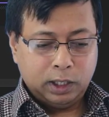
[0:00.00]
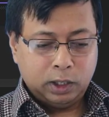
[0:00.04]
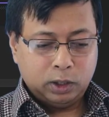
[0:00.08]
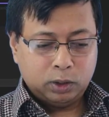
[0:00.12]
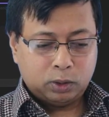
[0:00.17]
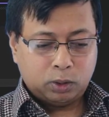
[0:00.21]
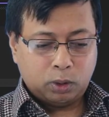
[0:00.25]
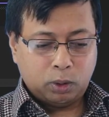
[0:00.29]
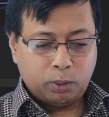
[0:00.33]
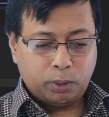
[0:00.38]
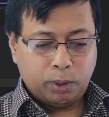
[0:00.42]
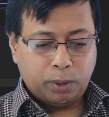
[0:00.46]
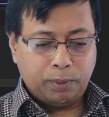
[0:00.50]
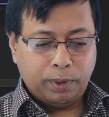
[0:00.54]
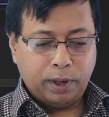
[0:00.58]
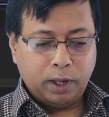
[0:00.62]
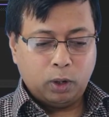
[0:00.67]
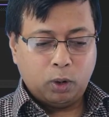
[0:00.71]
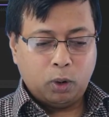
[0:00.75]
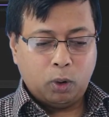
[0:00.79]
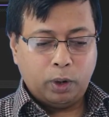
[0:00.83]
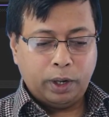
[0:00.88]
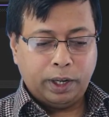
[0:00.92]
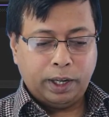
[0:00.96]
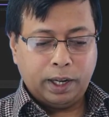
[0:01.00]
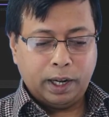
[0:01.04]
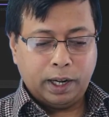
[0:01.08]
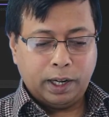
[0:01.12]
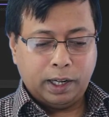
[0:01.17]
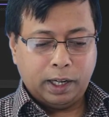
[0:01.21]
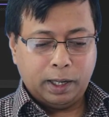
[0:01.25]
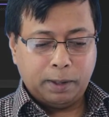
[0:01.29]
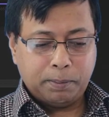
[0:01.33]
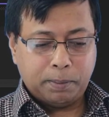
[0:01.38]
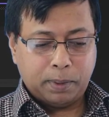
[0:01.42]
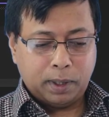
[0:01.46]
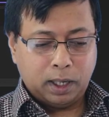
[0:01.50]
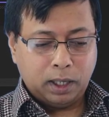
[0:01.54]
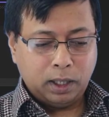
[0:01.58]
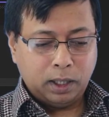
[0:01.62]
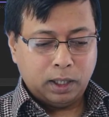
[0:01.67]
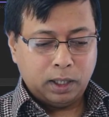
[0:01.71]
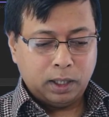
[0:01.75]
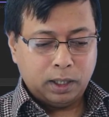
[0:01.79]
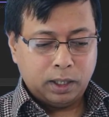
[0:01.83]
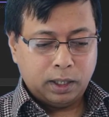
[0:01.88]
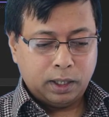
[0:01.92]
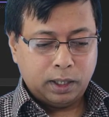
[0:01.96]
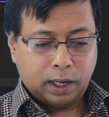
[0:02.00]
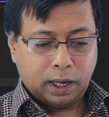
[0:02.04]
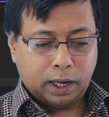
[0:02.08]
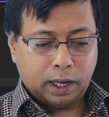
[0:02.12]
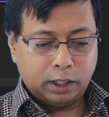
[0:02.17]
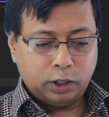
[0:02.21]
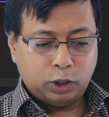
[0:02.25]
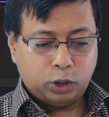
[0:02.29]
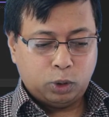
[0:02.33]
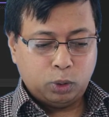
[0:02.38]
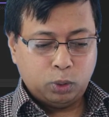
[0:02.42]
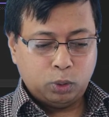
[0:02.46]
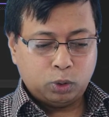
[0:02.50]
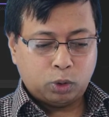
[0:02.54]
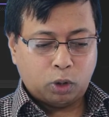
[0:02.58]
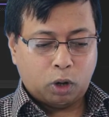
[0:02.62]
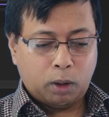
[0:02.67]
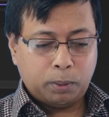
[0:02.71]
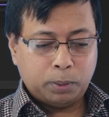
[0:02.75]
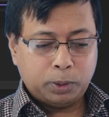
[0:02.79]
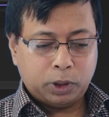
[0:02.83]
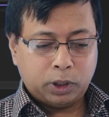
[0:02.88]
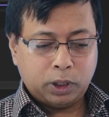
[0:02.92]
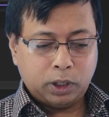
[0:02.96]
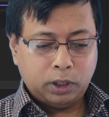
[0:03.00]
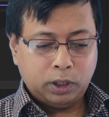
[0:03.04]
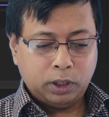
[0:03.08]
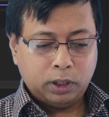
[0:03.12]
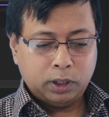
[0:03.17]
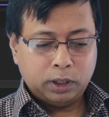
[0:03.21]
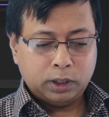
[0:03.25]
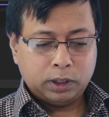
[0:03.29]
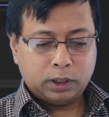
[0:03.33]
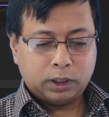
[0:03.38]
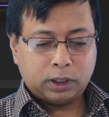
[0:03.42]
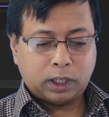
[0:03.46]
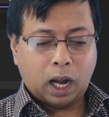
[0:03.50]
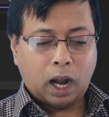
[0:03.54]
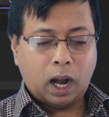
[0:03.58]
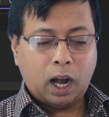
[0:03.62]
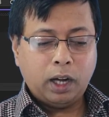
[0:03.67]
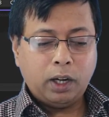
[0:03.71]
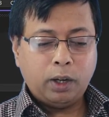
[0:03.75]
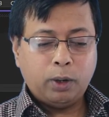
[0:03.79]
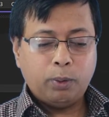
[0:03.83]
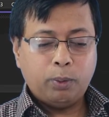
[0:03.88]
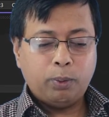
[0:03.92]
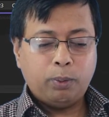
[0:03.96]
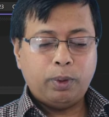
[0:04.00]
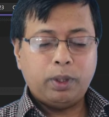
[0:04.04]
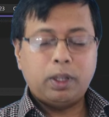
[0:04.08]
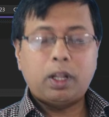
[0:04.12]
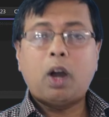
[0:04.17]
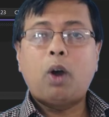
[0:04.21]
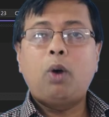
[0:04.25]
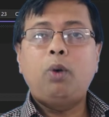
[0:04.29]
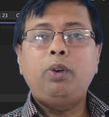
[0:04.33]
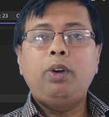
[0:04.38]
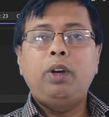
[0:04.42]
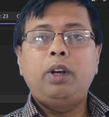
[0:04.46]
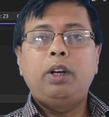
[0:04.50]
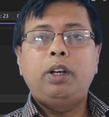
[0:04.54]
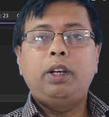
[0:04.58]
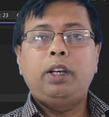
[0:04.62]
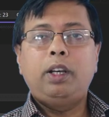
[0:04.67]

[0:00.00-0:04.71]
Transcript: So we will go here debug and choose option start without